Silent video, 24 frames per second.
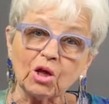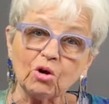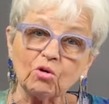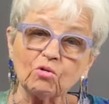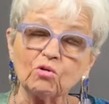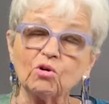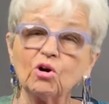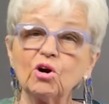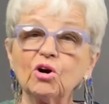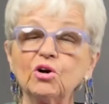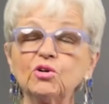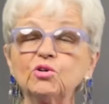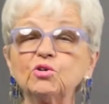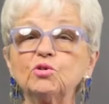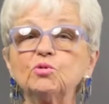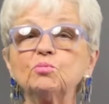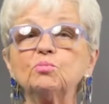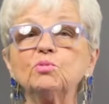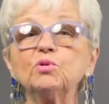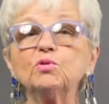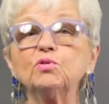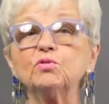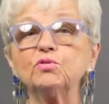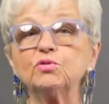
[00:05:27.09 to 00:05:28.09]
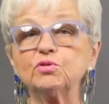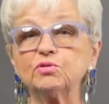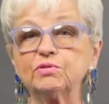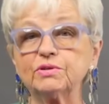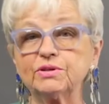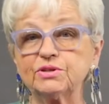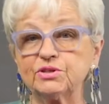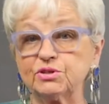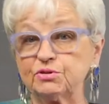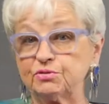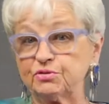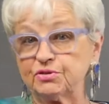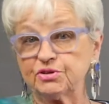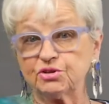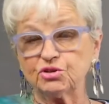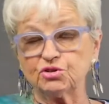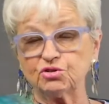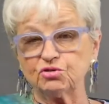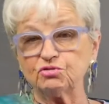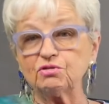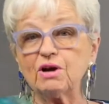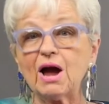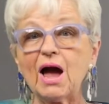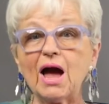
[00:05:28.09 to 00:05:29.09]
Or are you moved to a
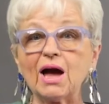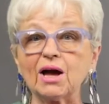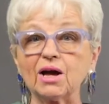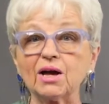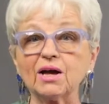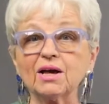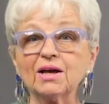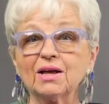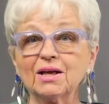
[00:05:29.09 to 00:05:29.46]
different track